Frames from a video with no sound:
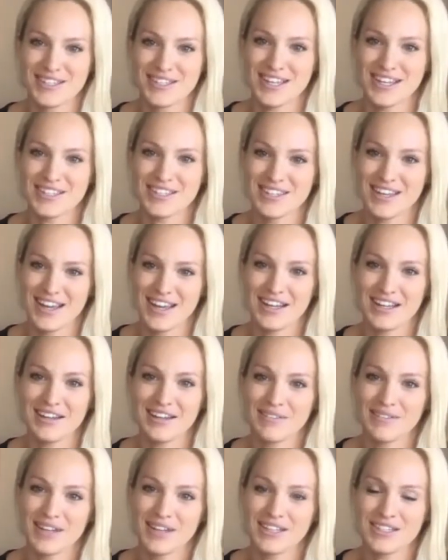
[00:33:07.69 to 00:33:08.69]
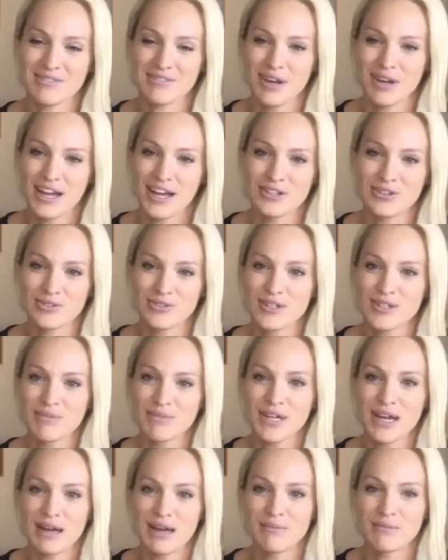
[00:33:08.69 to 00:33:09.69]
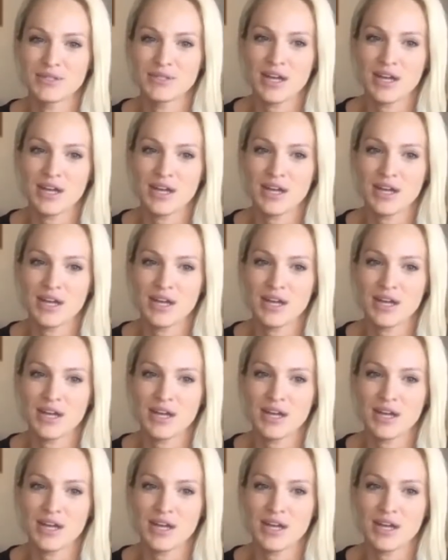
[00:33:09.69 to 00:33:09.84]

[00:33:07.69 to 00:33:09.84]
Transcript: That's like that's what I do sometimes.